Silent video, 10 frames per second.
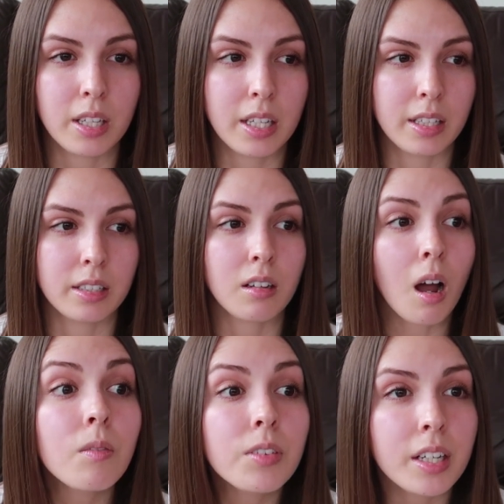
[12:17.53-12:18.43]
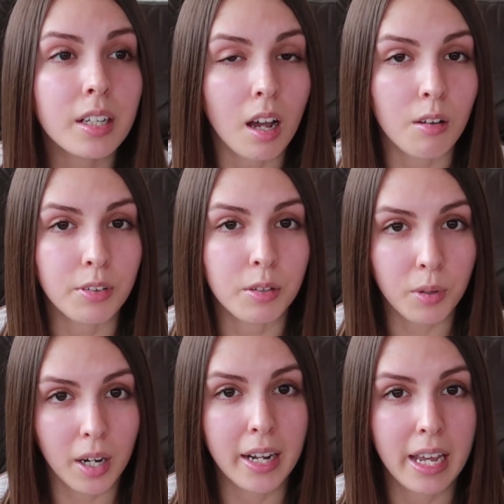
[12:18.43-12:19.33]
and confident enough in
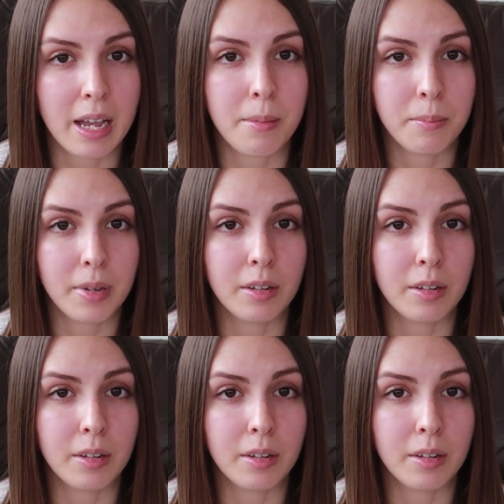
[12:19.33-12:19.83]
where I am